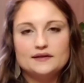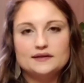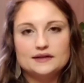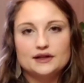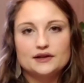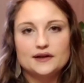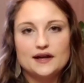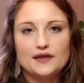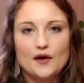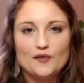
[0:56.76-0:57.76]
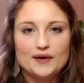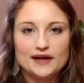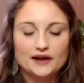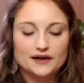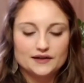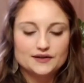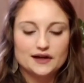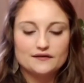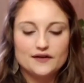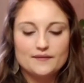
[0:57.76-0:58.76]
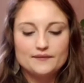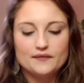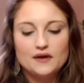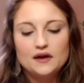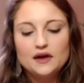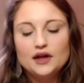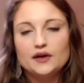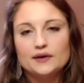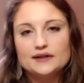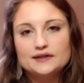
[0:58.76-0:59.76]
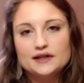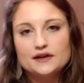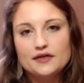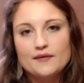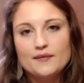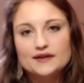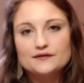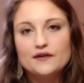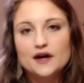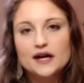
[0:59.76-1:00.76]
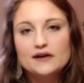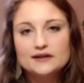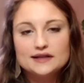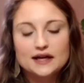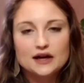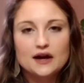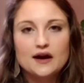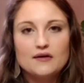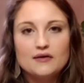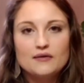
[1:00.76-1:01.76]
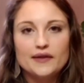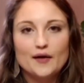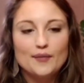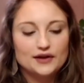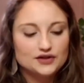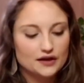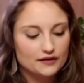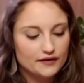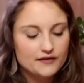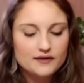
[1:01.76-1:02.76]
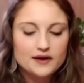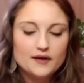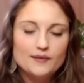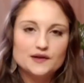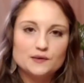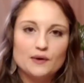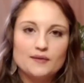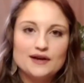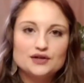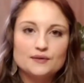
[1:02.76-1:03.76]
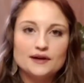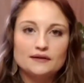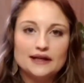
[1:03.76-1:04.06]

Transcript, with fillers: This is going to create the opening you're going to start from. You want to stick your thumb as far down as it can go without punching through because we want to make sure we